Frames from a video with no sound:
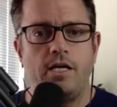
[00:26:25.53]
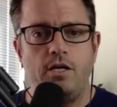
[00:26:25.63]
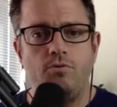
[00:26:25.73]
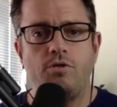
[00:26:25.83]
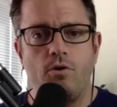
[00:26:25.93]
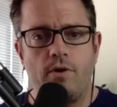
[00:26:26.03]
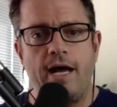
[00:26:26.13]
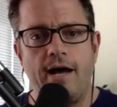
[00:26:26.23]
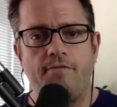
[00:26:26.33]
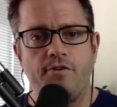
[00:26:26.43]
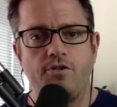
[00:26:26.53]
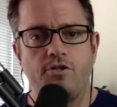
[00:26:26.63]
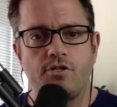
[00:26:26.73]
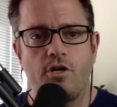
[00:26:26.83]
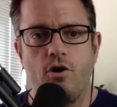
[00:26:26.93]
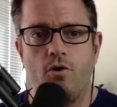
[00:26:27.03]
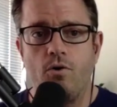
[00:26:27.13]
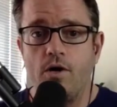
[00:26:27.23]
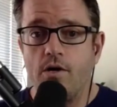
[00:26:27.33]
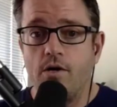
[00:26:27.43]
you don't have to just go,
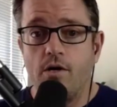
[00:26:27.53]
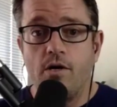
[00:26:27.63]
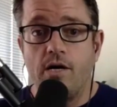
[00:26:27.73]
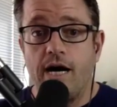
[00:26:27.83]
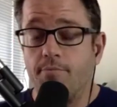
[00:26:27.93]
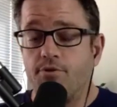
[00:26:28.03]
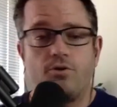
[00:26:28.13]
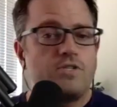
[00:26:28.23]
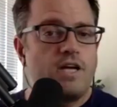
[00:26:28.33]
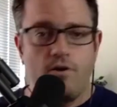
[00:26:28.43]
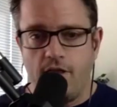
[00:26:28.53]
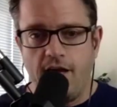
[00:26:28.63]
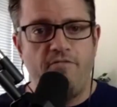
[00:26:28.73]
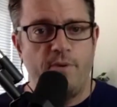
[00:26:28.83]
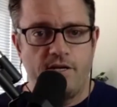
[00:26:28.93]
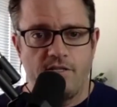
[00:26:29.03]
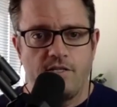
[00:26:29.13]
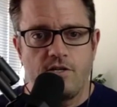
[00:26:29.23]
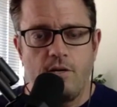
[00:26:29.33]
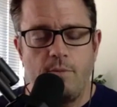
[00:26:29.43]
I'm so scared of life because this
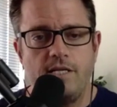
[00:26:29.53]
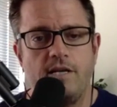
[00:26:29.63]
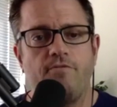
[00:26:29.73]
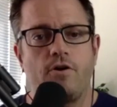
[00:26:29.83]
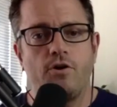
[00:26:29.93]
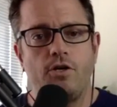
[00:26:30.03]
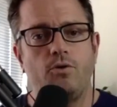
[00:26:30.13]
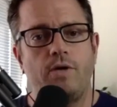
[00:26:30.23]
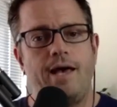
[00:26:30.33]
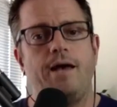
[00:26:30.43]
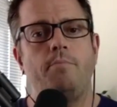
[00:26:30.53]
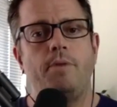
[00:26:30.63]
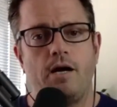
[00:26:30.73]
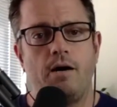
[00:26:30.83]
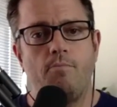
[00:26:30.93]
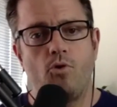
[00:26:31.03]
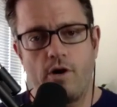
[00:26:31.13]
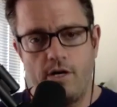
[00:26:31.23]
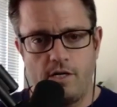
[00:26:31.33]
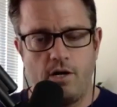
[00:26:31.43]
is going to be difficult. You can become more
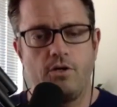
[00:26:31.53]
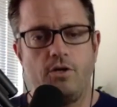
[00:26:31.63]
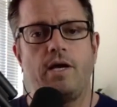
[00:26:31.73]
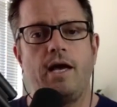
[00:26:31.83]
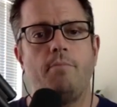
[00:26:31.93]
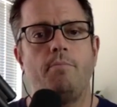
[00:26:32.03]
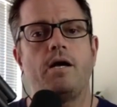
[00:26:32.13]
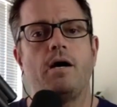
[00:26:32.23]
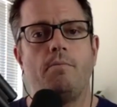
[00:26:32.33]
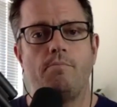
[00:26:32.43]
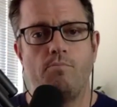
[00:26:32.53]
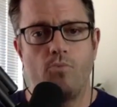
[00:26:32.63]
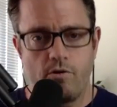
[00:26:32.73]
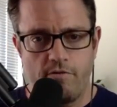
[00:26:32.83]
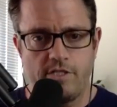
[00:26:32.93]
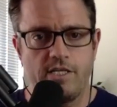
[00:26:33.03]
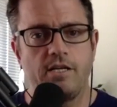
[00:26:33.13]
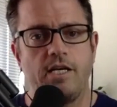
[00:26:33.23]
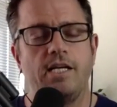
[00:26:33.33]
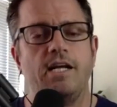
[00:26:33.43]
adult. You can become more
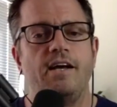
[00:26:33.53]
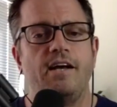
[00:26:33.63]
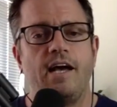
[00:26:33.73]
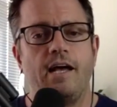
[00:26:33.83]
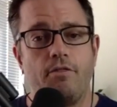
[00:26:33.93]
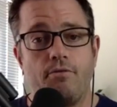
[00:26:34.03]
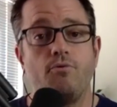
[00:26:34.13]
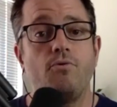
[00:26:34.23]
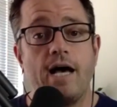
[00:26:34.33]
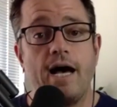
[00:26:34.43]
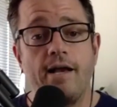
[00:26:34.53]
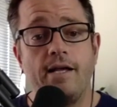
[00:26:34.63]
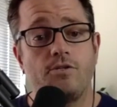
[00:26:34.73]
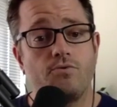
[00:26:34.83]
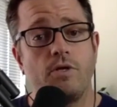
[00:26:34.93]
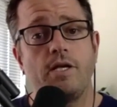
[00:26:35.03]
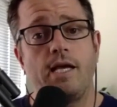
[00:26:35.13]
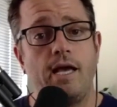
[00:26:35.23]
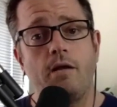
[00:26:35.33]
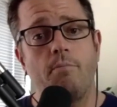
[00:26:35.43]
resilient. And through that, it's really
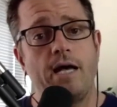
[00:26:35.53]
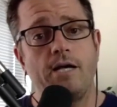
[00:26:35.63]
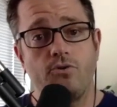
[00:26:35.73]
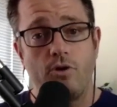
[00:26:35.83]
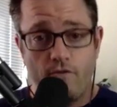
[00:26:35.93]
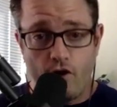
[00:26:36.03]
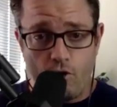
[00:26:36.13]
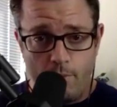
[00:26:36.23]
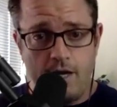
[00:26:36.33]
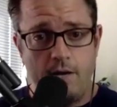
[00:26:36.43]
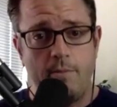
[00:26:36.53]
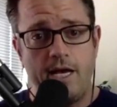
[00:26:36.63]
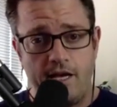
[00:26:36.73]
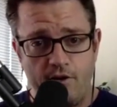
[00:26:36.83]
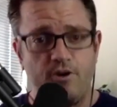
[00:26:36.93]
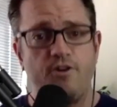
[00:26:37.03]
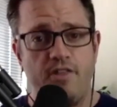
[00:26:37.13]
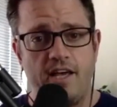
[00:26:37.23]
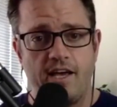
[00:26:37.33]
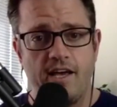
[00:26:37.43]
gaining mastery over your meaning making or your
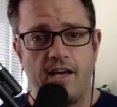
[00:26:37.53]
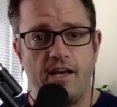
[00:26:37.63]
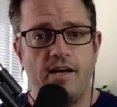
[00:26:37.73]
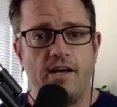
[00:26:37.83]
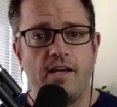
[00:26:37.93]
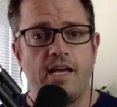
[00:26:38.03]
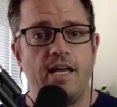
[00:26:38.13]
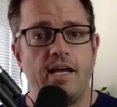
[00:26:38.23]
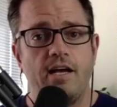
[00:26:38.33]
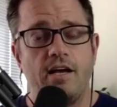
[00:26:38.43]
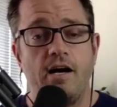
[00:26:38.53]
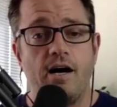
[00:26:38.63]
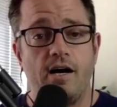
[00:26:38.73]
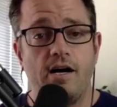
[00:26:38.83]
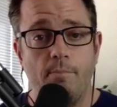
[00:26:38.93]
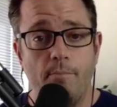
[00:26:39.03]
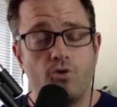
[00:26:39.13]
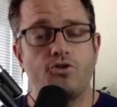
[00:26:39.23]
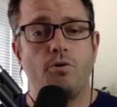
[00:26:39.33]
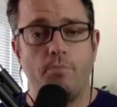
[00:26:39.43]
thinking, gaining
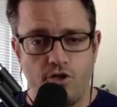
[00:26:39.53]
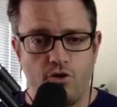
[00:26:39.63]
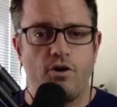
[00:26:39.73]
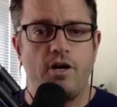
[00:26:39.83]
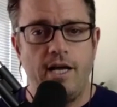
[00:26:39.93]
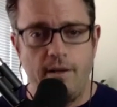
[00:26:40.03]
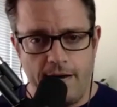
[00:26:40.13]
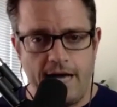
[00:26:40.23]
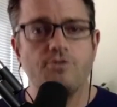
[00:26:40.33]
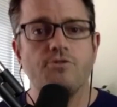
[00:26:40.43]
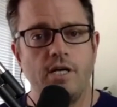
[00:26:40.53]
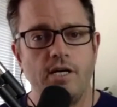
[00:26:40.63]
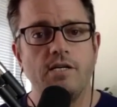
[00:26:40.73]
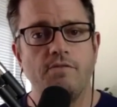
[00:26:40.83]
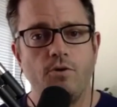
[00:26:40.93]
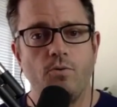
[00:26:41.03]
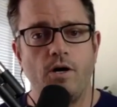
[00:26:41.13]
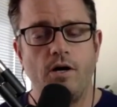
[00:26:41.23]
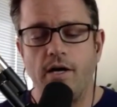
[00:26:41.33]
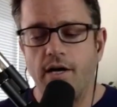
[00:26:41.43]
emotional maturity and mastery, if you
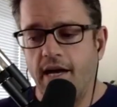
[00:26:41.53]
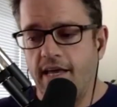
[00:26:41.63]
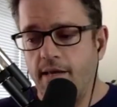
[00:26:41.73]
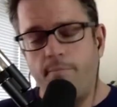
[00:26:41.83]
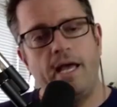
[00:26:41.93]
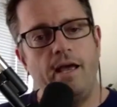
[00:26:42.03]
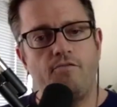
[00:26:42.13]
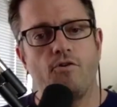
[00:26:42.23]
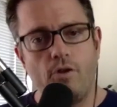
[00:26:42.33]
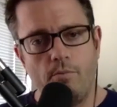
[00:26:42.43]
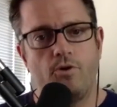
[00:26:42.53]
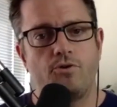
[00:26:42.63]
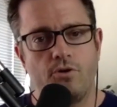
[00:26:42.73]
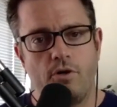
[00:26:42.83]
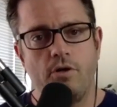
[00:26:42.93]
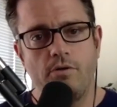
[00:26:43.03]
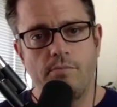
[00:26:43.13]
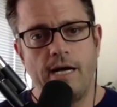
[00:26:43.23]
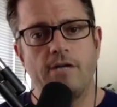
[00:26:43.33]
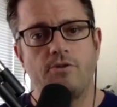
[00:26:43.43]
will, and then behavioral emotional
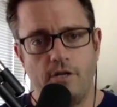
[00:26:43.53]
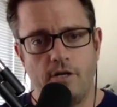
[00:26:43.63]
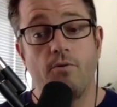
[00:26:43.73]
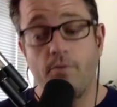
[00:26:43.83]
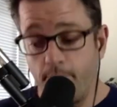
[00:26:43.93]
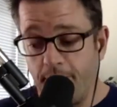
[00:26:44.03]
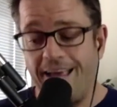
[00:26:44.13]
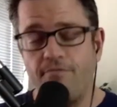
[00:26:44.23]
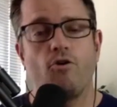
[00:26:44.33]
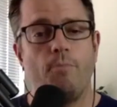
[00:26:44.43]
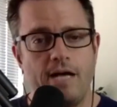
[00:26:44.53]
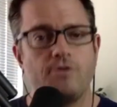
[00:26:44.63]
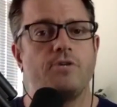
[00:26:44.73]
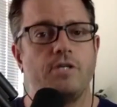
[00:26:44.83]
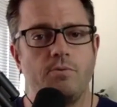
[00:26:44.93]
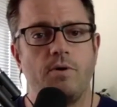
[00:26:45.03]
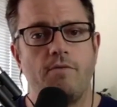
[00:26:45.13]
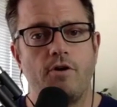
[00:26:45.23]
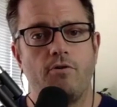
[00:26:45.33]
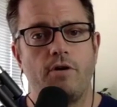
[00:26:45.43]
mastery, or behavioral mastery to
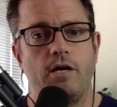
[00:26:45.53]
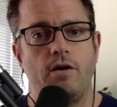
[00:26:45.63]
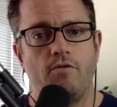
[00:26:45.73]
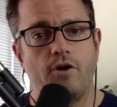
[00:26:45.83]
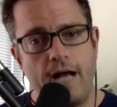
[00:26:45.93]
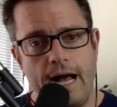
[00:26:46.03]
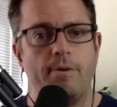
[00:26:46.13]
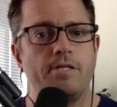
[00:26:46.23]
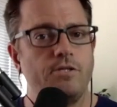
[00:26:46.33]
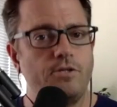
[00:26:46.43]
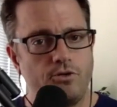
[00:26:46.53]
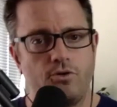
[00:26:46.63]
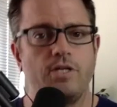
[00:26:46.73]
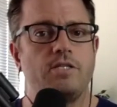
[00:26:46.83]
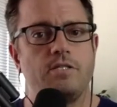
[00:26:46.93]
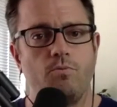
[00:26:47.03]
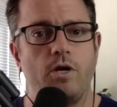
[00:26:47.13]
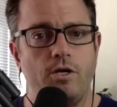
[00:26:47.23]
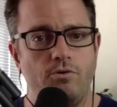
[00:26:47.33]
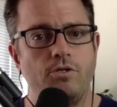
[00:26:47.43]
whatever degree over your habits and your choices and what
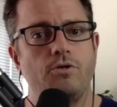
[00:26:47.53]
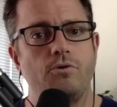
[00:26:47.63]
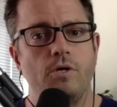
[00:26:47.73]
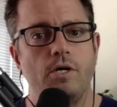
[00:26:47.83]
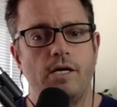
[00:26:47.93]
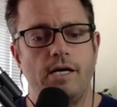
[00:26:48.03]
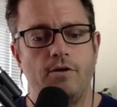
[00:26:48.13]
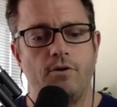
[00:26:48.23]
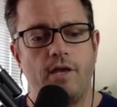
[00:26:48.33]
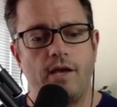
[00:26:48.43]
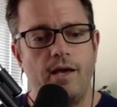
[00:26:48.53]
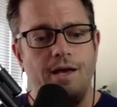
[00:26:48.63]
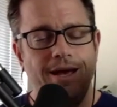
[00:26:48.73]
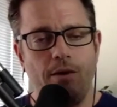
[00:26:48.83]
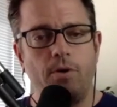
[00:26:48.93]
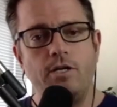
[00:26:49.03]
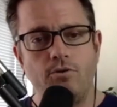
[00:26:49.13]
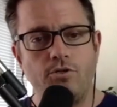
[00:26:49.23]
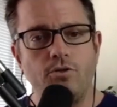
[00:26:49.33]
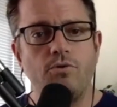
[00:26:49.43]
you do in your thing. And when you
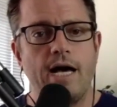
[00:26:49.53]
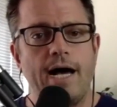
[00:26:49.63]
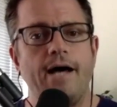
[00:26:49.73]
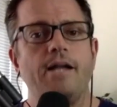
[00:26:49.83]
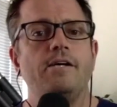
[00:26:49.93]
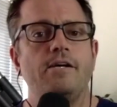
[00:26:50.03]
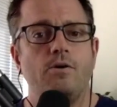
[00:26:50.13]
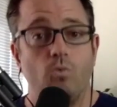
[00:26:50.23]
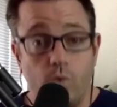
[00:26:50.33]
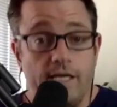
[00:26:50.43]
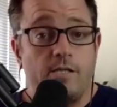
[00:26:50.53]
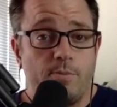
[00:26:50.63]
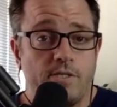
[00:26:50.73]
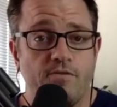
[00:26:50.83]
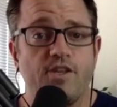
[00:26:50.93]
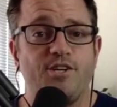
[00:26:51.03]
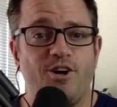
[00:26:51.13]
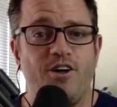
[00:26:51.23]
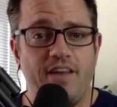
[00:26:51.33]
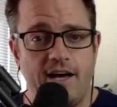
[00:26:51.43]
do that, we specifically
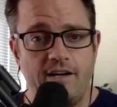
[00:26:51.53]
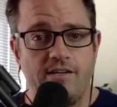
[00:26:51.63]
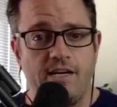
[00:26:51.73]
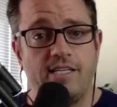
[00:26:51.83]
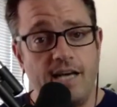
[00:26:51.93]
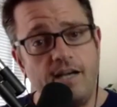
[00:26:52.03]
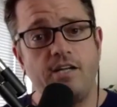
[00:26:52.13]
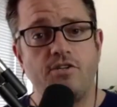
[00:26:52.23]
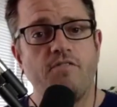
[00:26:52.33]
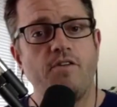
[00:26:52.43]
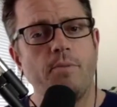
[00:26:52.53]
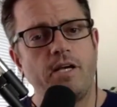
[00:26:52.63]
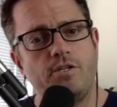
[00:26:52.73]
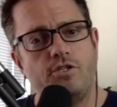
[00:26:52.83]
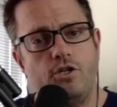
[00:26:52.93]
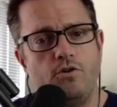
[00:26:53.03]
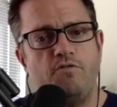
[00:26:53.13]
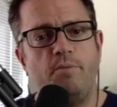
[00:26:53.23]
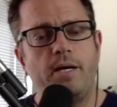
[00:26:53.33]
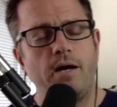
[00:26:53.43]
call that identity shifting because
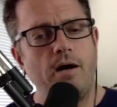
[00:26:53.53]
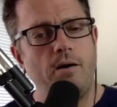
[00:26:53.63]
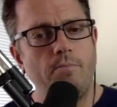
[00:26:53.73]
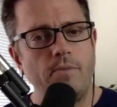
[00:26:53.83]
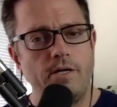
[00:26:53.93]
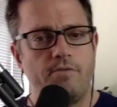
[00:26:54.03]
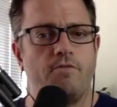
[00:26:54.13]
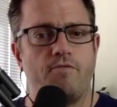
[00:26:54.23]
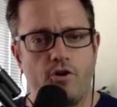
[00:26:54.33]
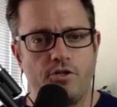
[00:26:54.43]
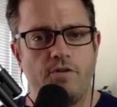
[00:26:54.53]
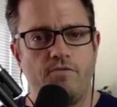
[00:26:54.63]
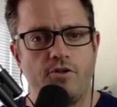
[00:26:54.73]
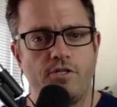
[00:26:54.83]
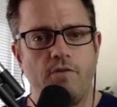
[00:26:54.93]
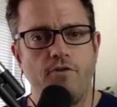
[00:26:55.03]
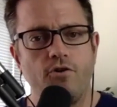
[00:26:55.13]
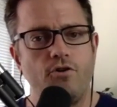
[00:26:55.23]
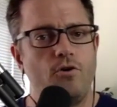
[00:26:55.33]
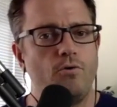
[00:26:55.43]
you've become a different version of yourself. You're
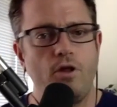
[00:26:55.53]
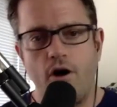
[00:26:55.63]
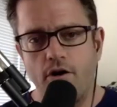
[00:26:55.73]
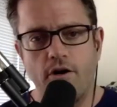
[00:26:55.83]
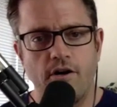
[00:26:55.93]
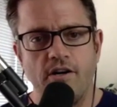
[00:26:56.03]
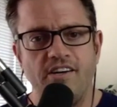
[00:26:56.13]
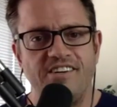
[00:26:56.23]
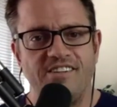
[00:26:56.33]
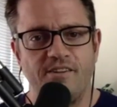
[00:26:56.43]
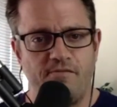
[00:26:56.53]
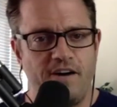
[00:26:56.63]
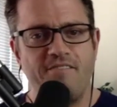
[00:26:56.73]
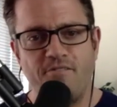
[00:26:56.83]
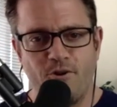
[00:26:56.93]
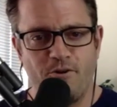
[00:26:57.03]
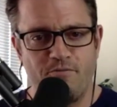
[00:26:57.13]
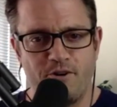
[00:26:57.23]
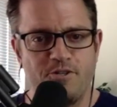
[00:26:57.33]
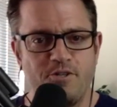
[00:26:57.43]
no longer the 5-year-old
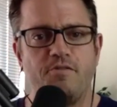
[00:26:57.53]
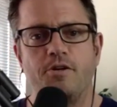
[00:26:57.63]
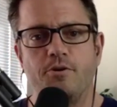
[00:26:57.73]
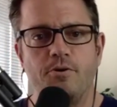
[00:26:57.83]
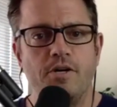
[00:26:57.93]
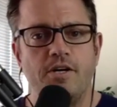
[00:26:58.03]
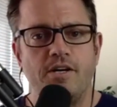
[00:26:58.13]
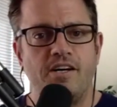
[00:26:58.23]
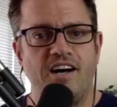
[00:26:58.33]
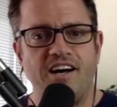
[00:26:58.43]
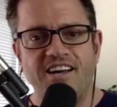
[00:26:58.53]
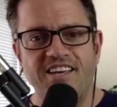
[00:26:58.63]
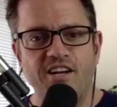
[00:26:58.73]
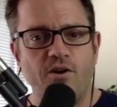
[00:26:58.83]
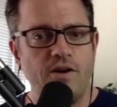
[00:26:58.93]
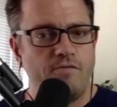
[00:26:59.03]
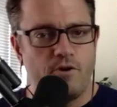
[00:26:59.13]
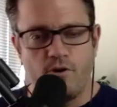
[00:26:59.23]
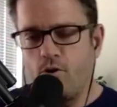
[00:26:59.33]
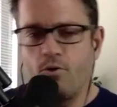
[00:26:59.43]
version of you. If
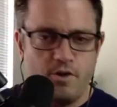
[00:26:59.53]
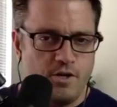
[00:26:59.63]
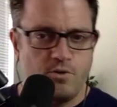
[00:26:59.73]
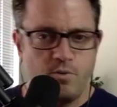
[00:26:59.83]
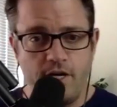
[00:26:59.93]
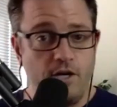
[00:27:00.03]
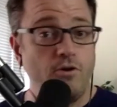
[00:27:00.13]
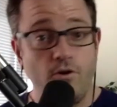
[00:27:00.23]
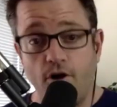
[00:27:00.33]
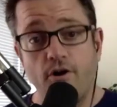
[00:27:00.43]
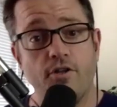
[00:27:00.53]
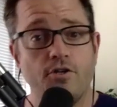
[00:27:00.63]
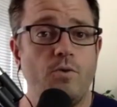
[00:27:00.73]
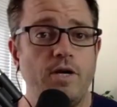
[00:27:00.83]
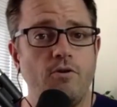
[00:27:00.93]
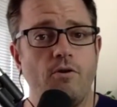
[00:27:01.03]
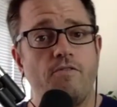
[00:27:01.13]
you're older than 20, you're no longer the 20-year-old